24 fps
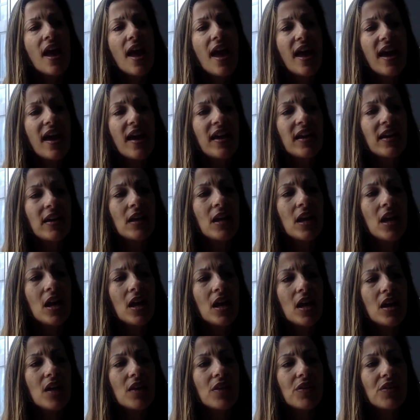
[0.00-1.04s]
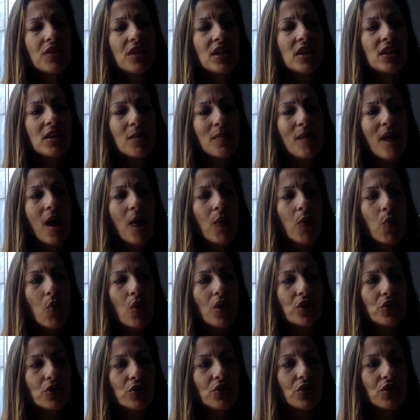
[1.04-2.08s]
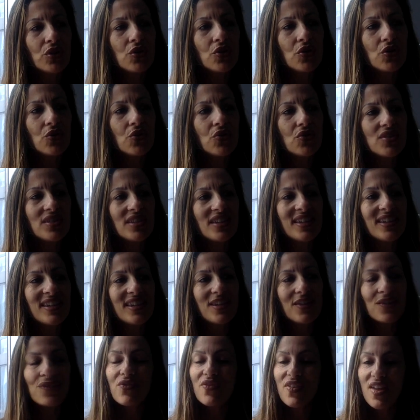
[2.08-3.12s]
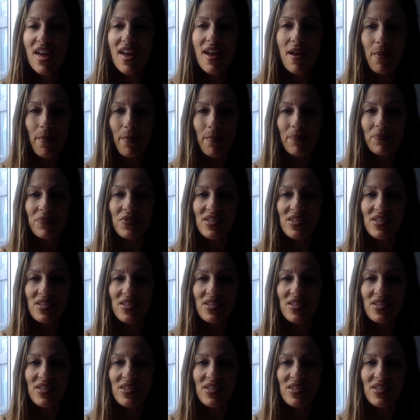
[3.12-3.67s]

and think about what you can do to give them